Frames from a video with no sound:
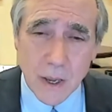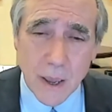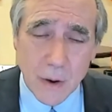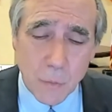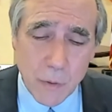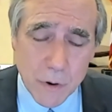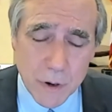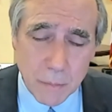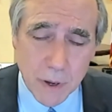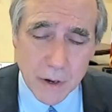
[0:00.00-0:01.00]
and we were
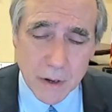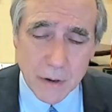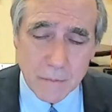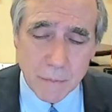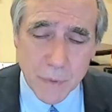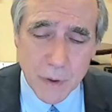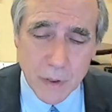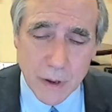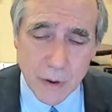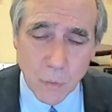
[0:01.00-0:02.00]
debating
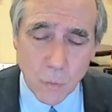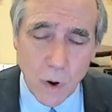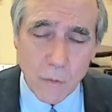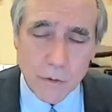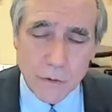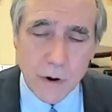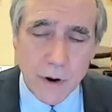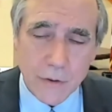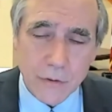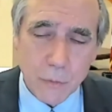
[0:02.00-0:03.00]
like, what was our
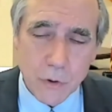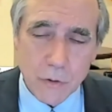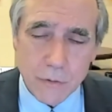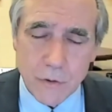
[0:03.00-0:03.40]
next move?